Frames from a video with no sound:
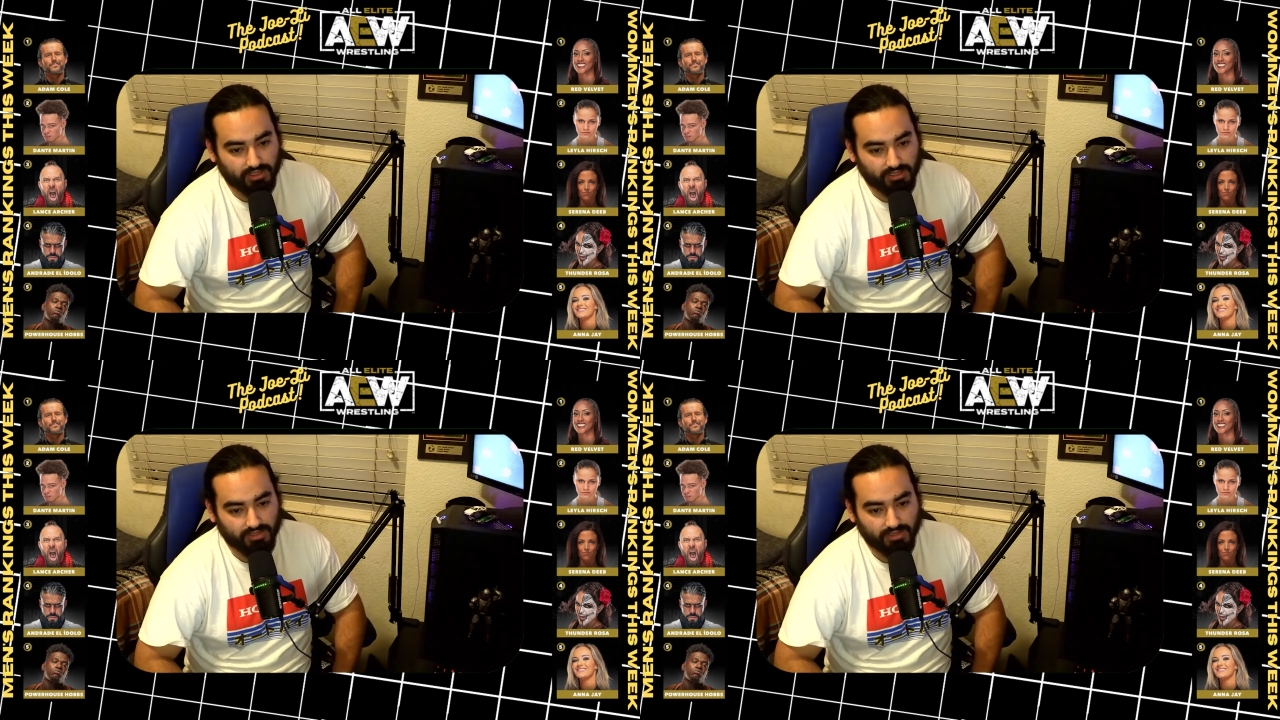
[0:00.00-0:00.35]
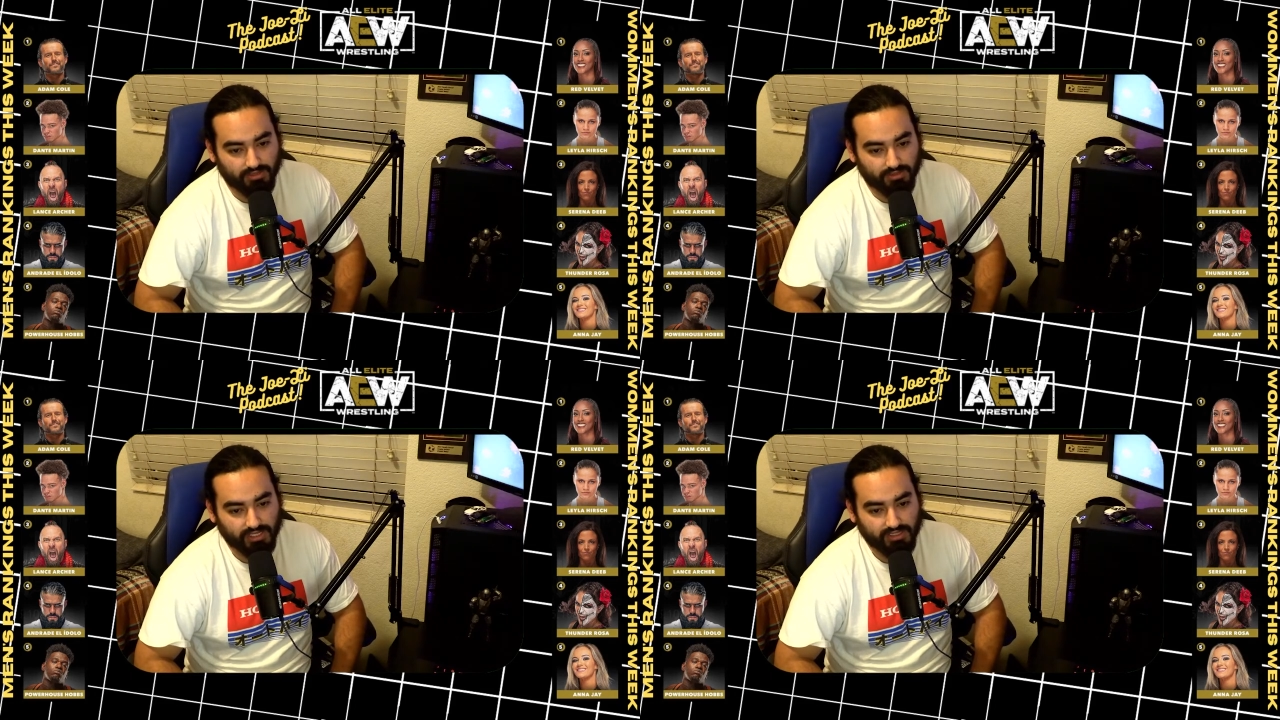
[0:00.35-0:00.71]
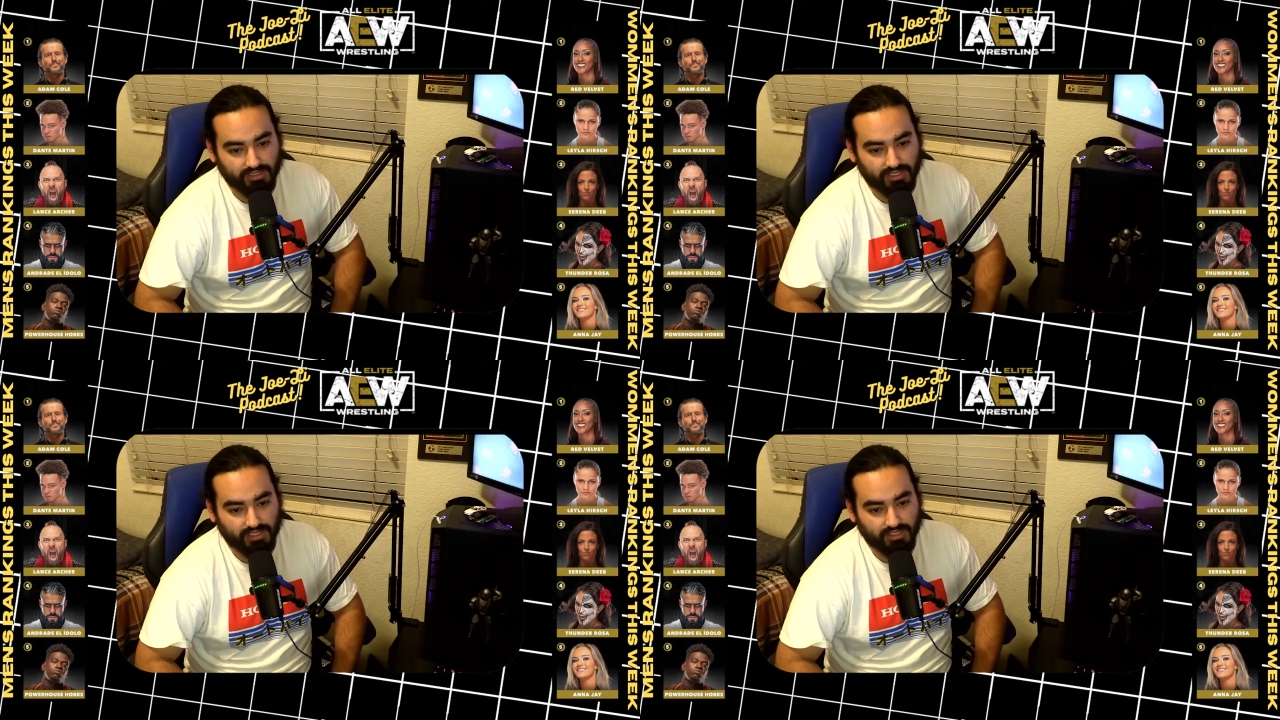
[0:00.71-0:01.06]
arena
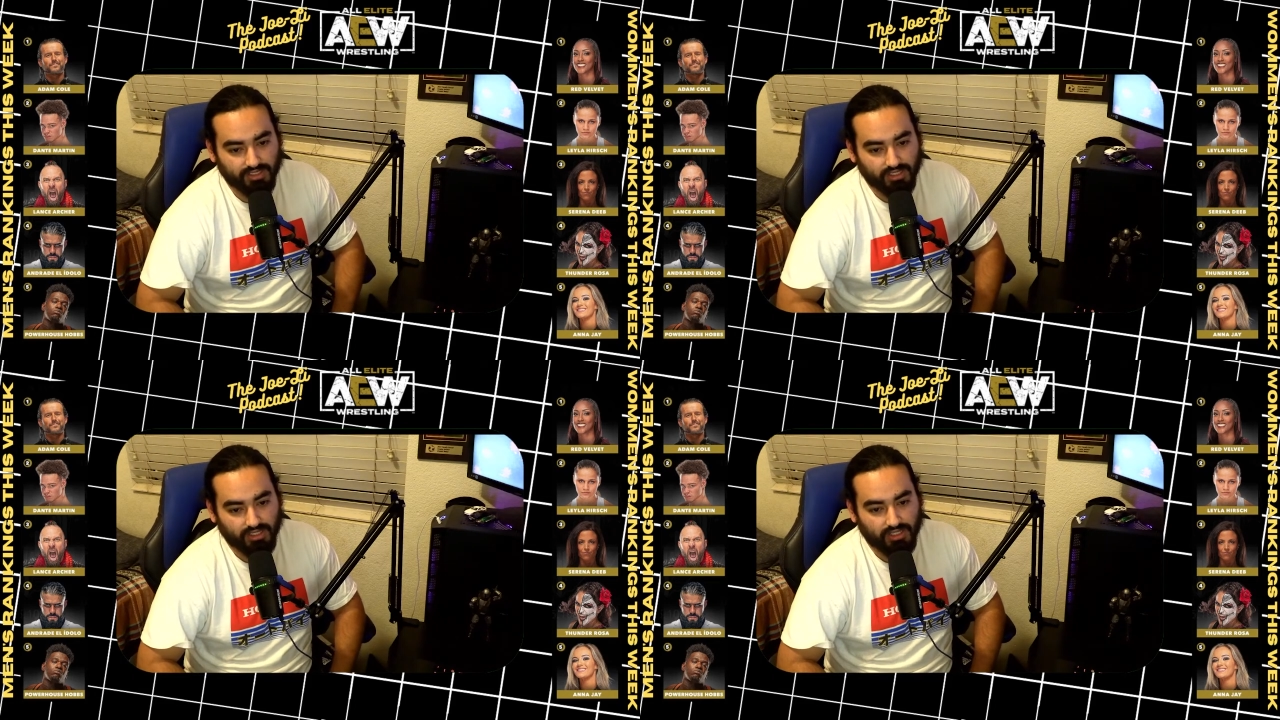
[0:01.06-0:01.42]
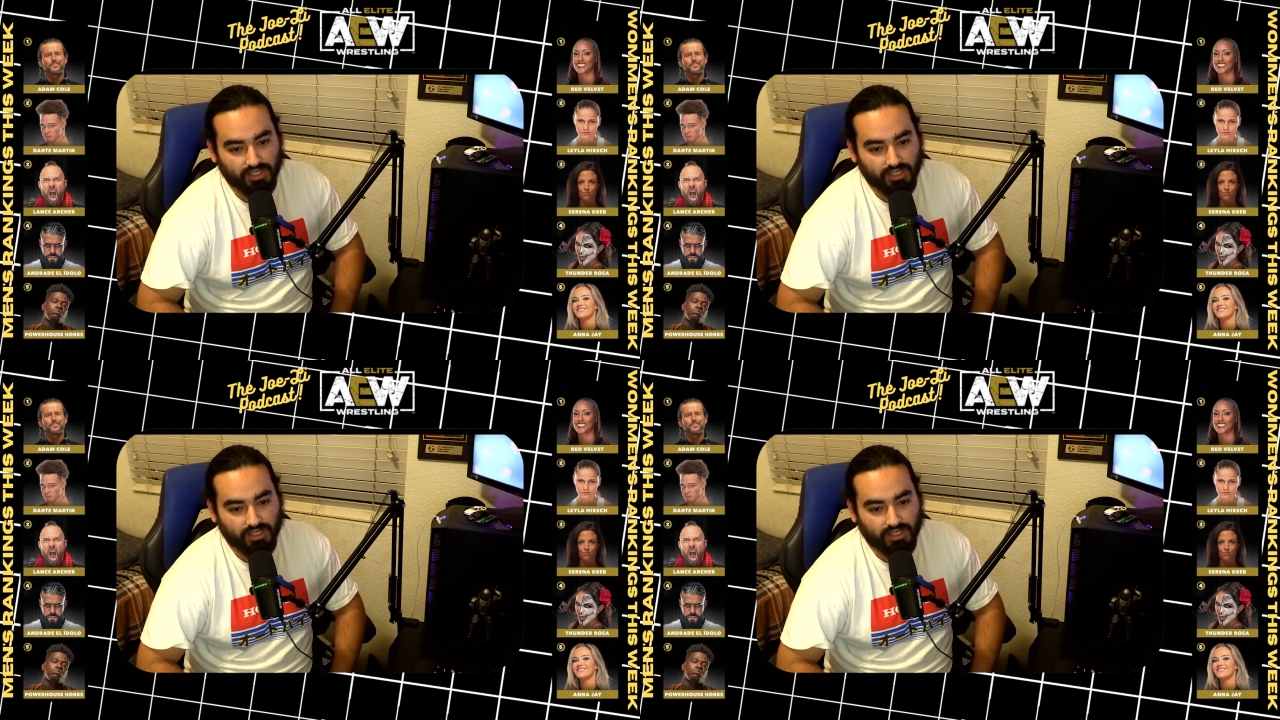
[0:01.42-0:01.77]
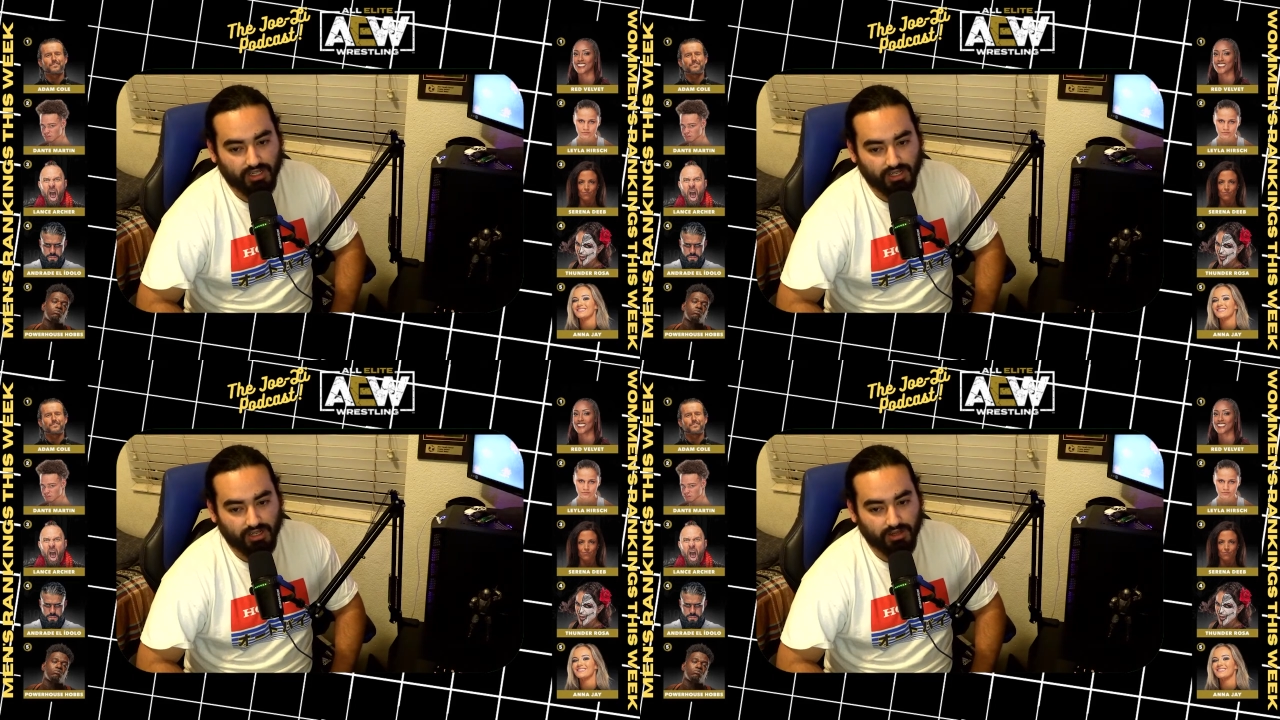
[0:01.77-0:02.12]
stage,
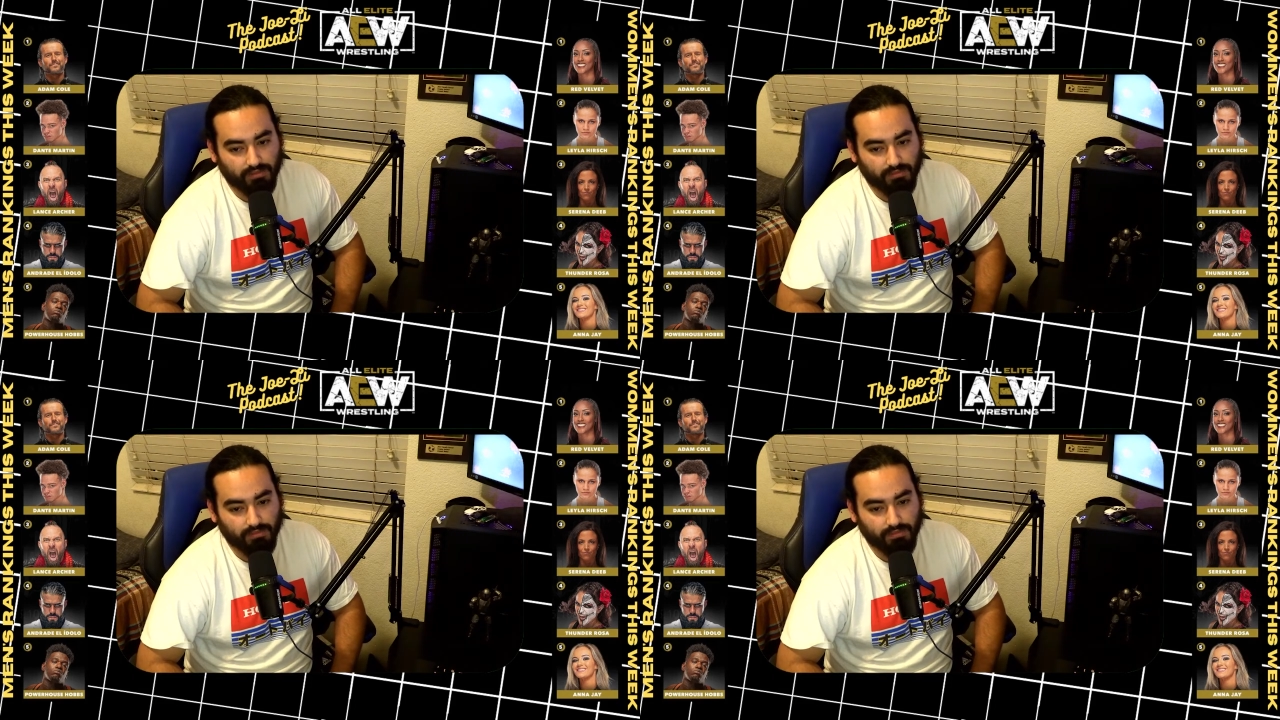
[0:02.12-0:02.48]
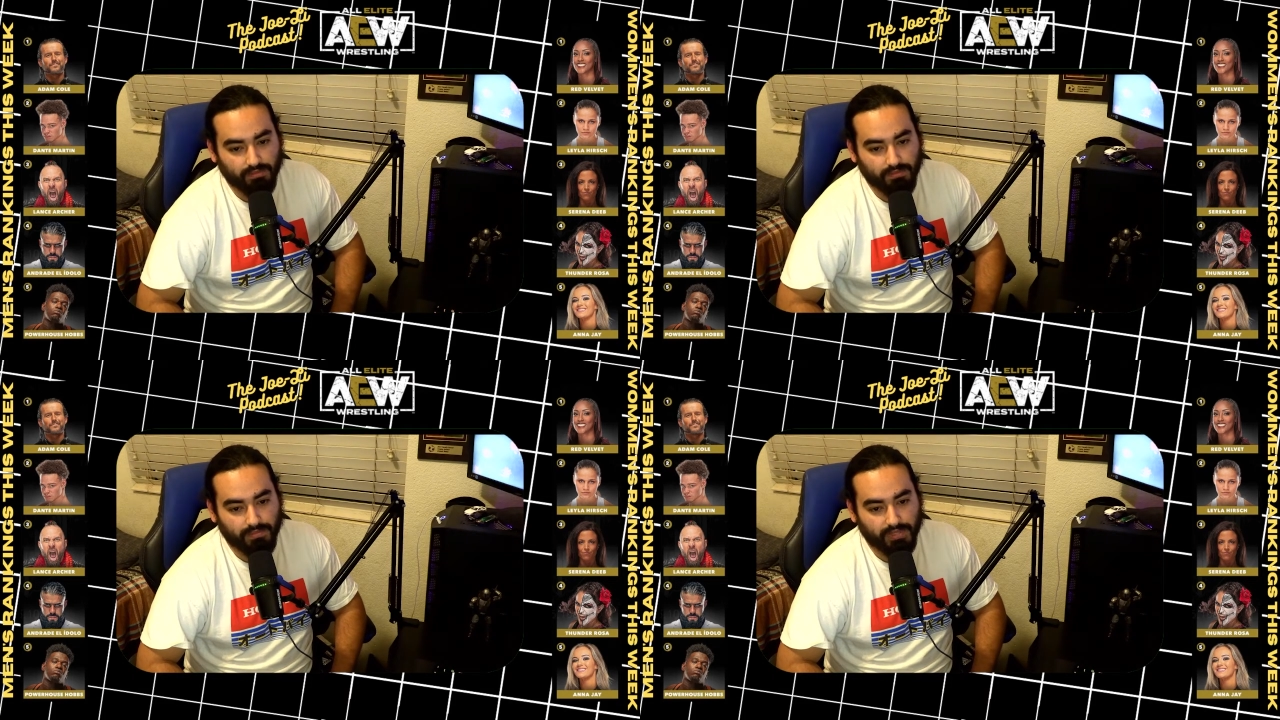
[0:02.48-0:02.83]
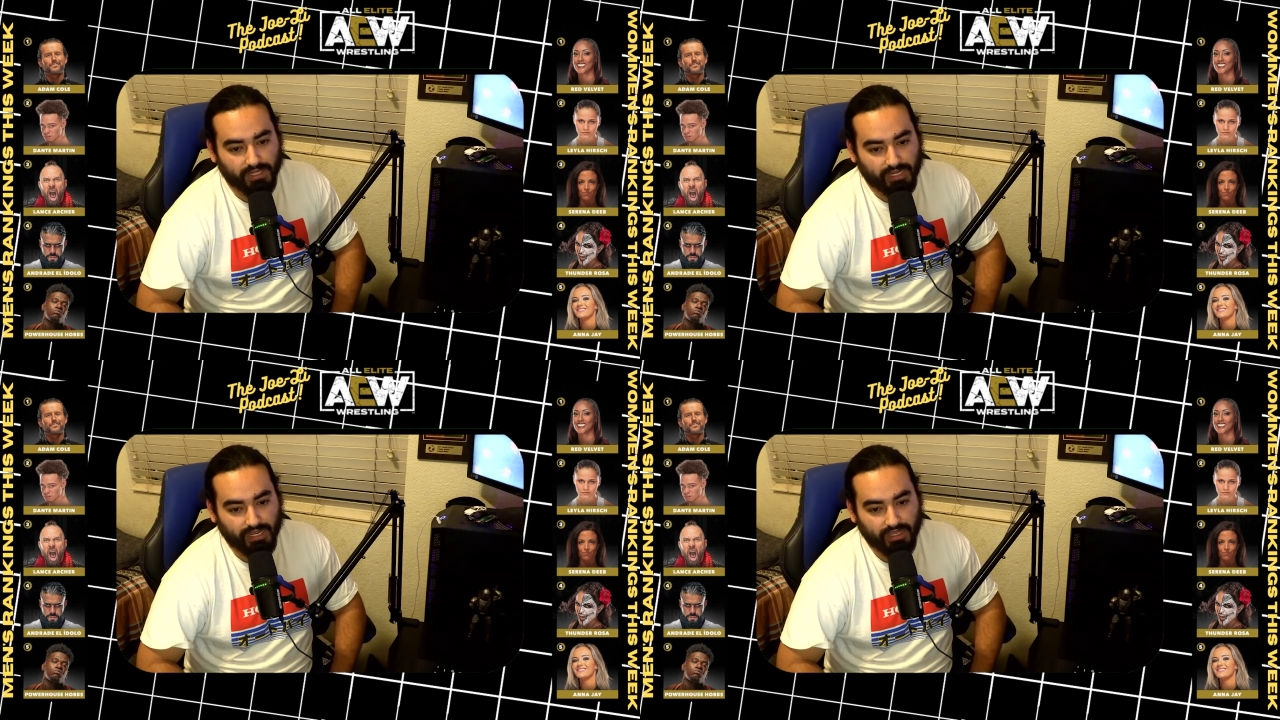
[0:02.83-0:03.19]

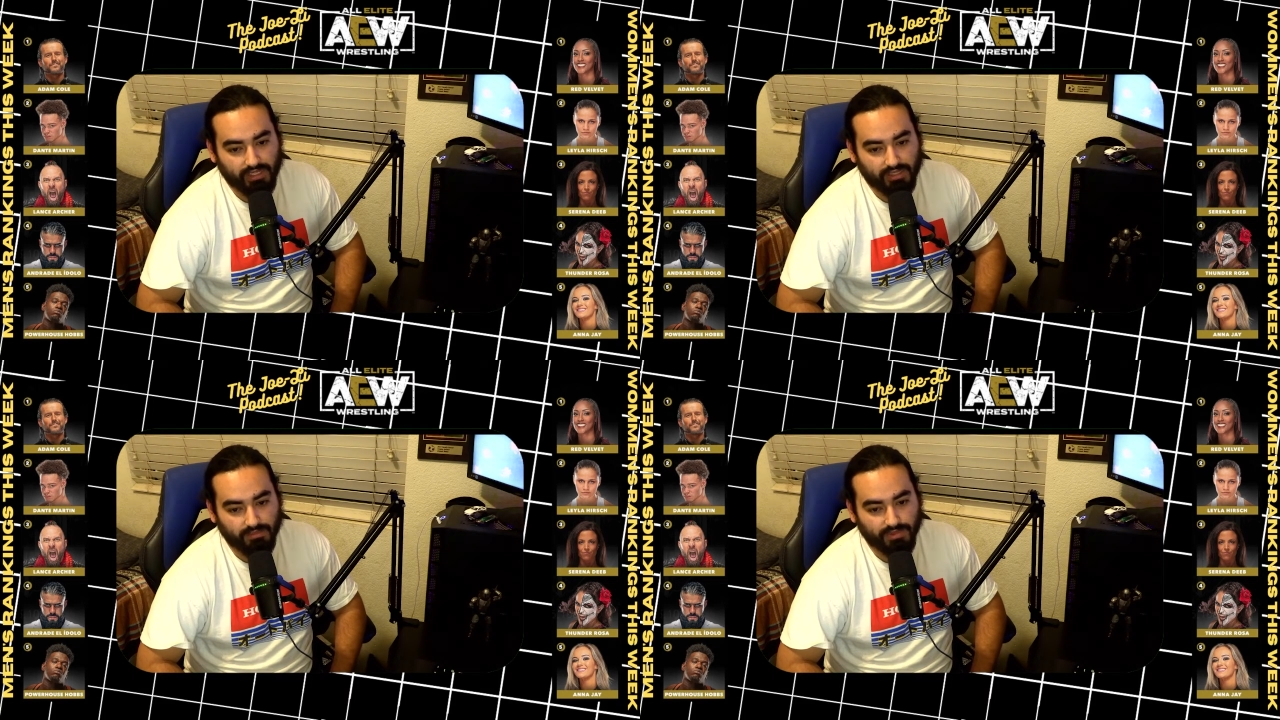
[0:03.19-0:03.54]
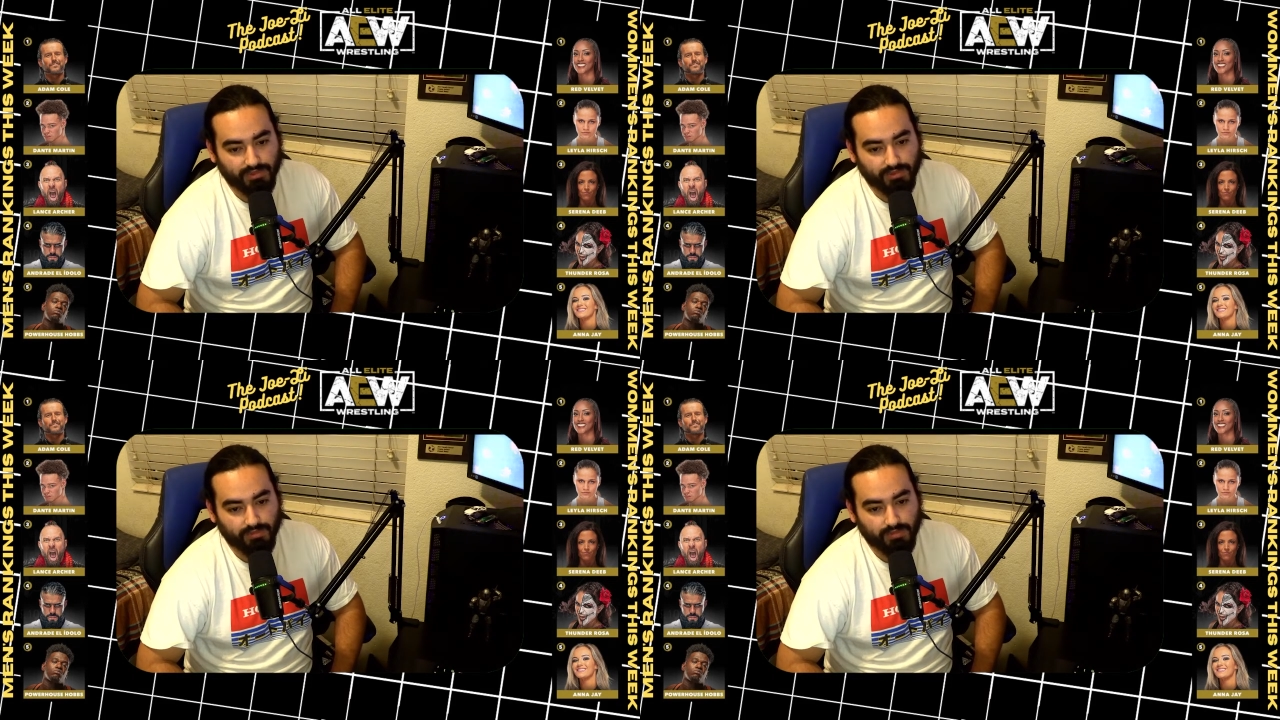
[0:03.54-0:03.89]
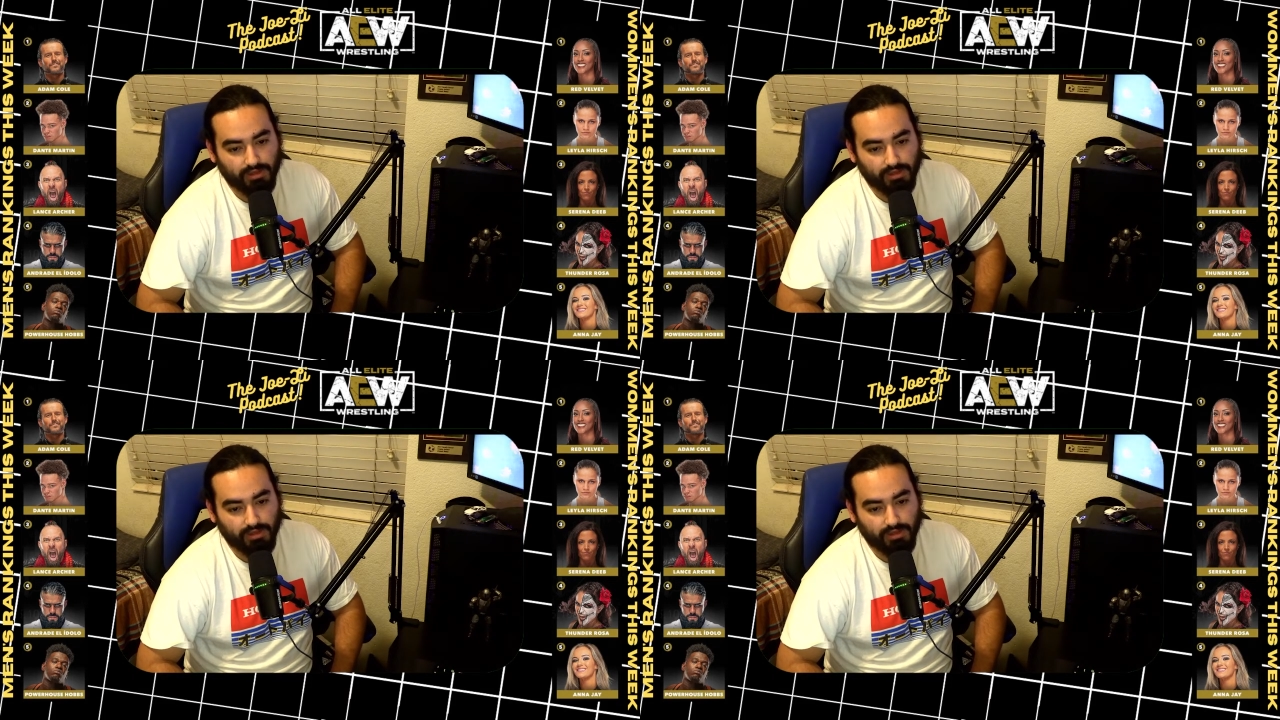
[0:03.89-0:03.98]
but can't hit the boom.